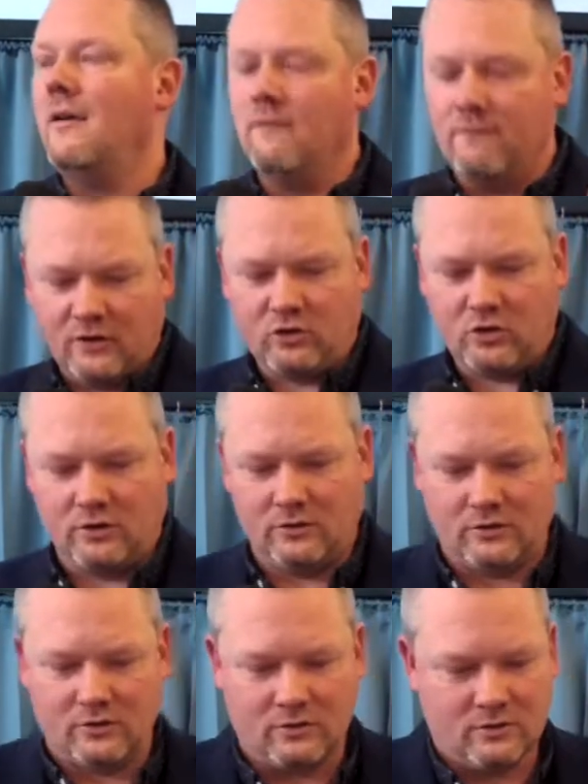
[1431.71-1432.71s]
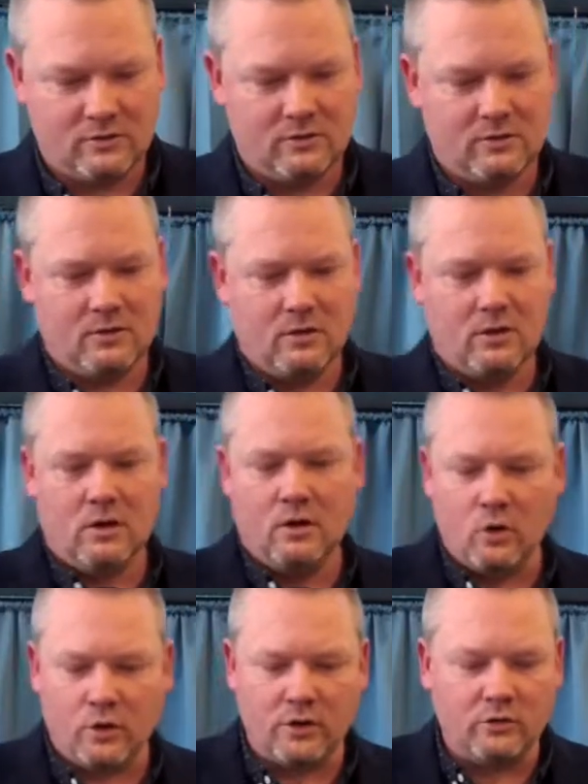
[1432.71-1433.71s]
vigilant,
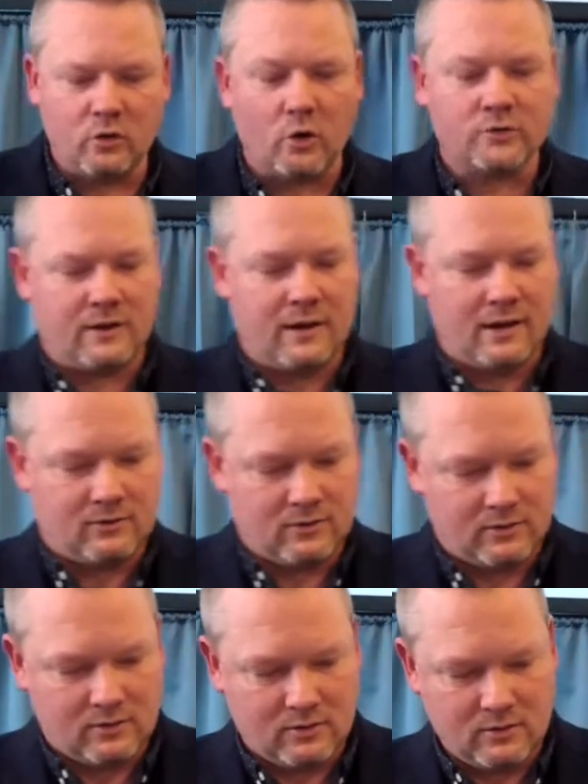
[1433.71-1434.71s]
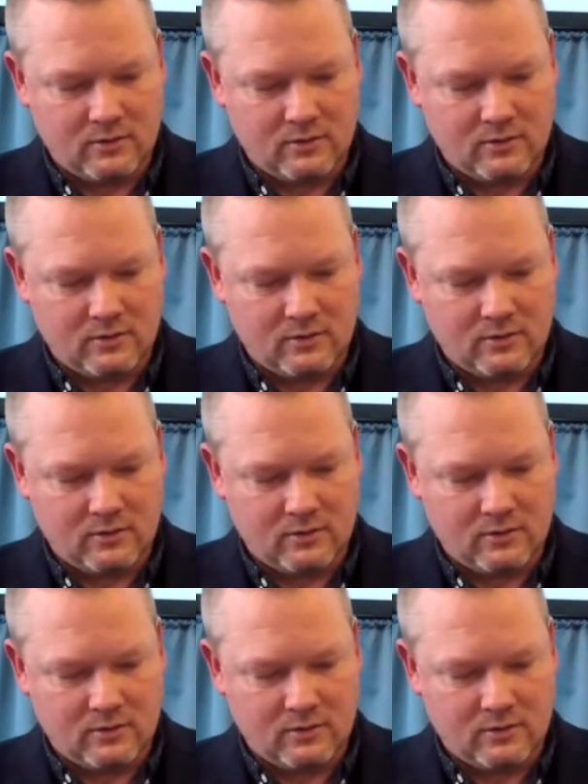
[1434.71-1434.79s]
not intoxicated,